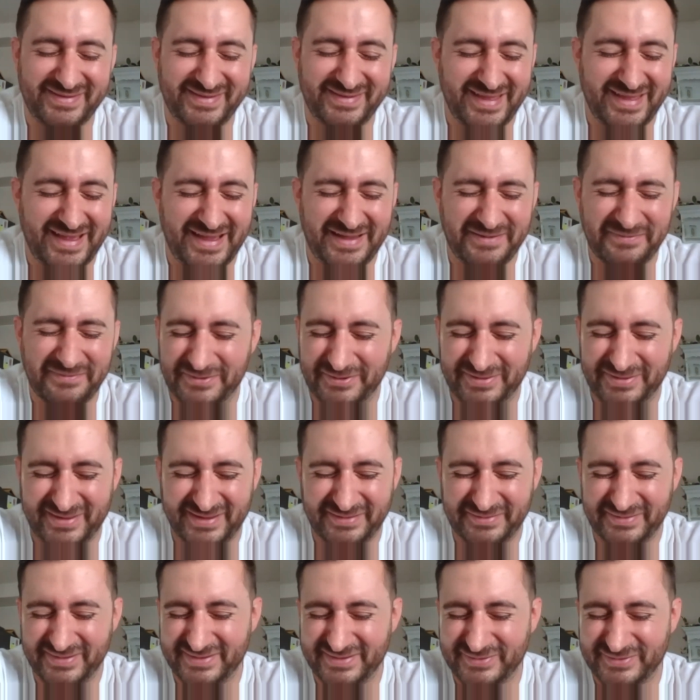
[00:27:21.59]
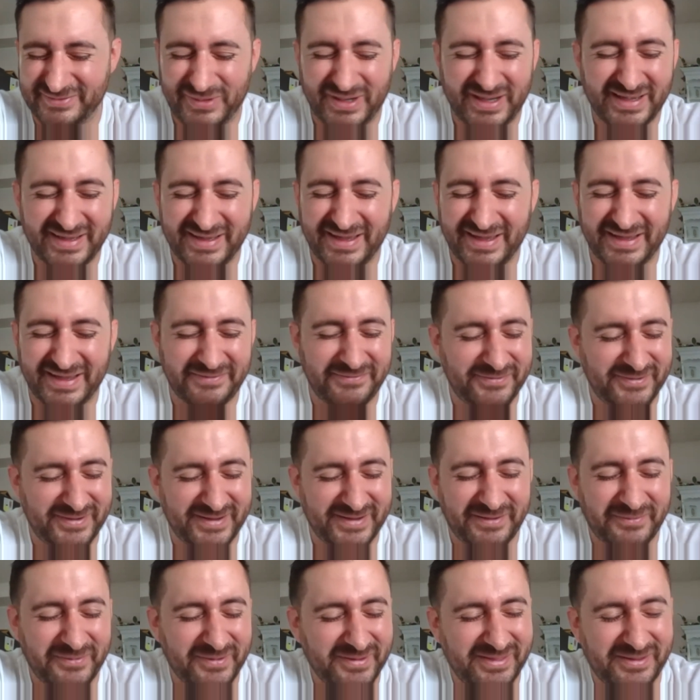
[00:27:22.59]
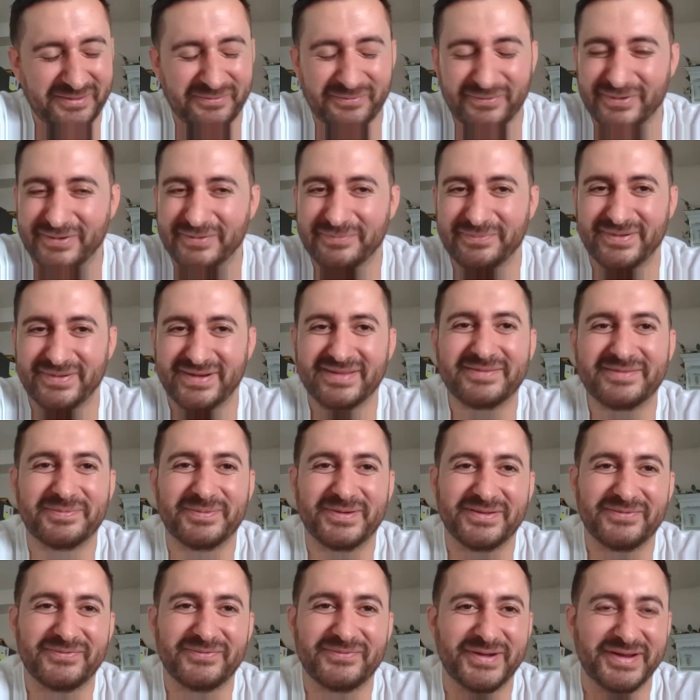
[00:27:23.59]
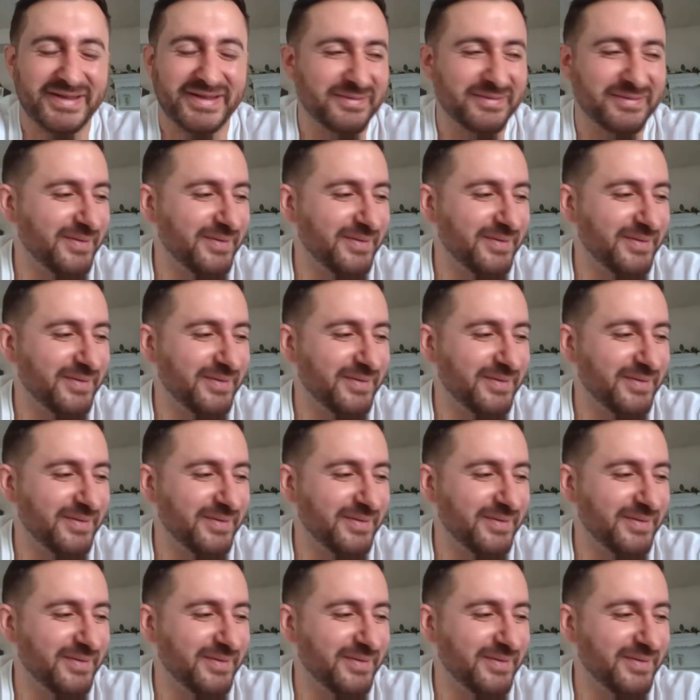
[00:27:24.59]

They have their theories why. I forgot what they were, but it's pretty funny.